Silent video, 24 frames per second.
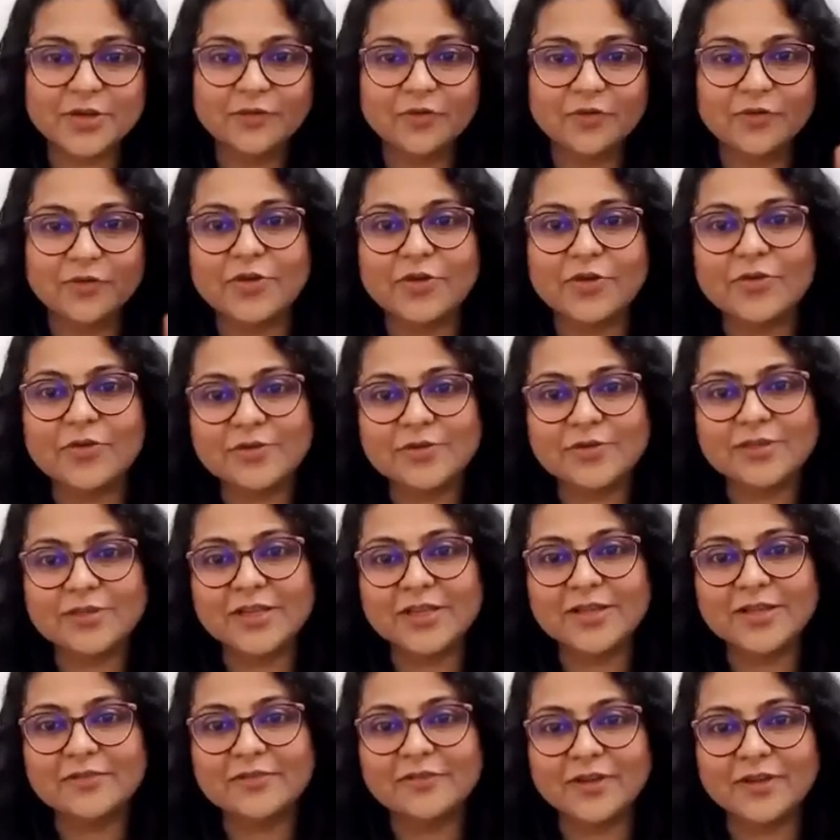for
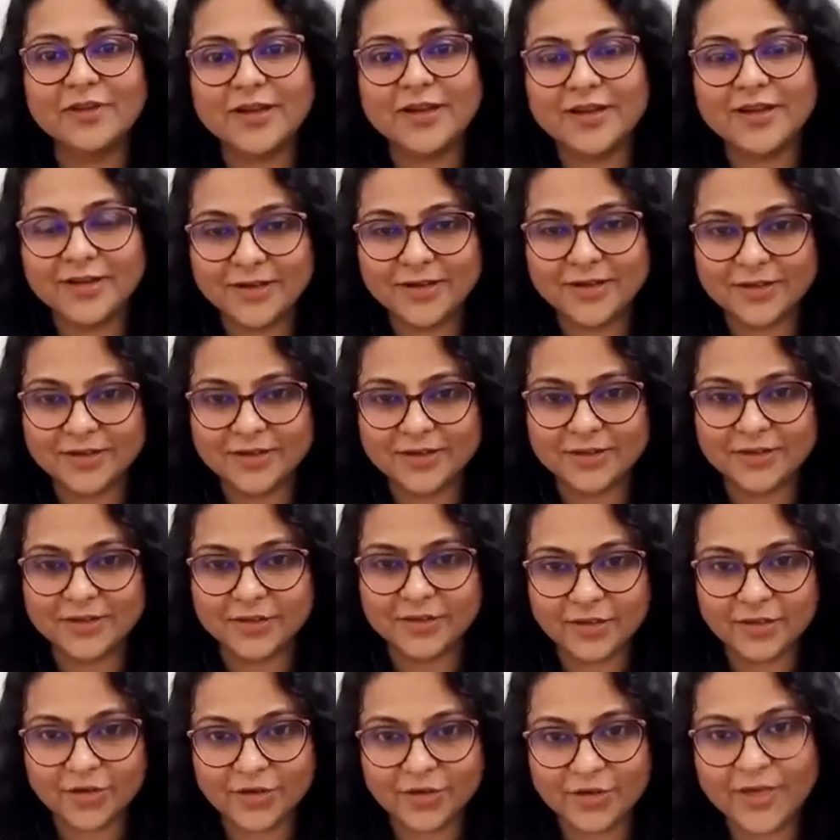yourself,
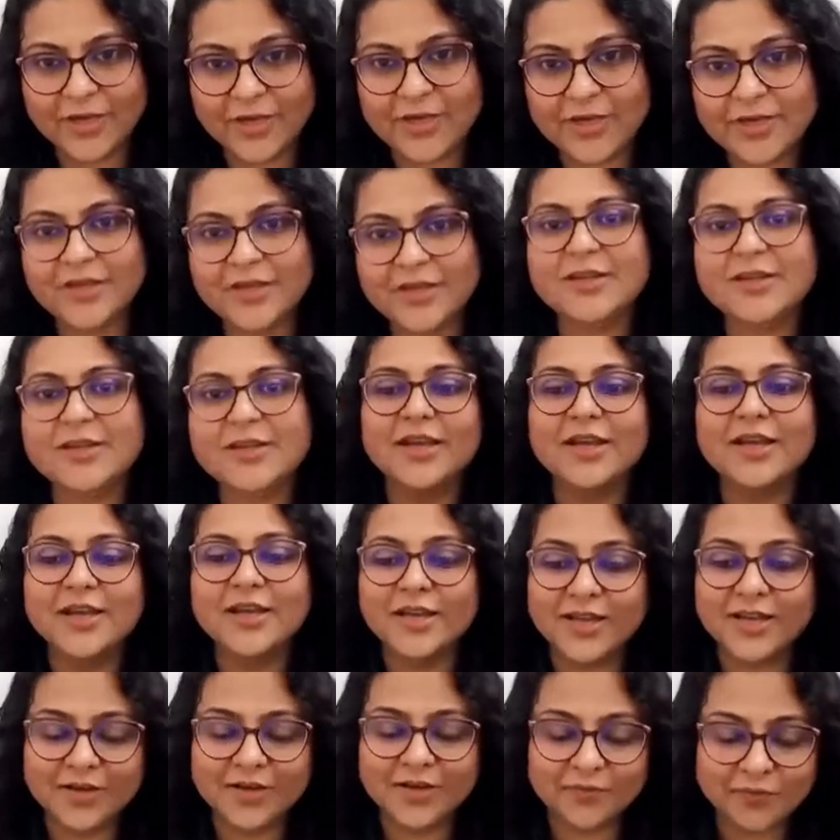create it,
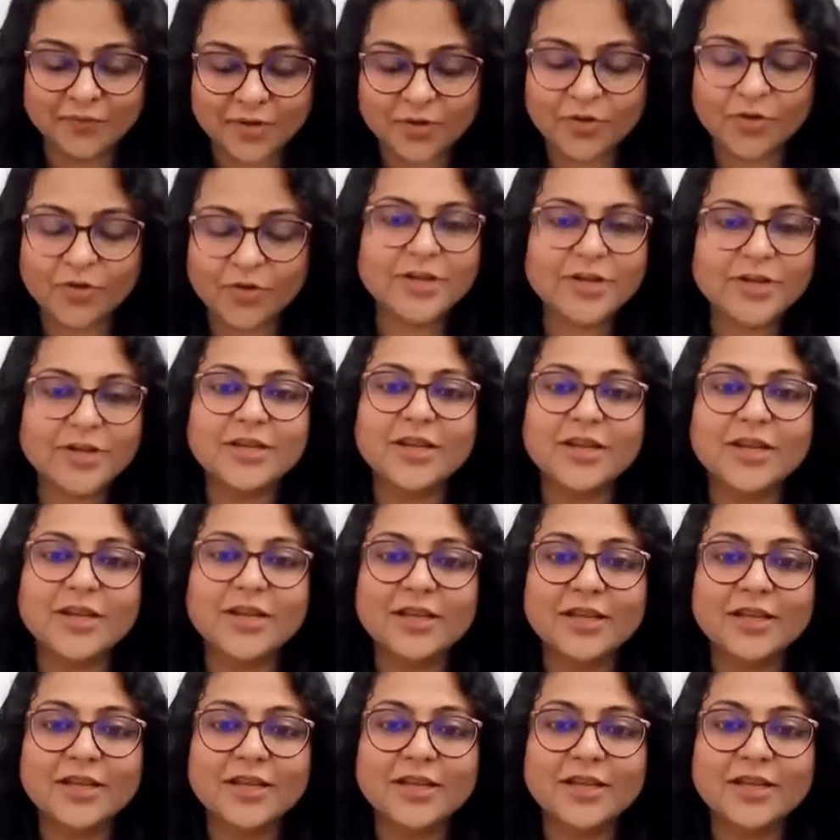and work on it.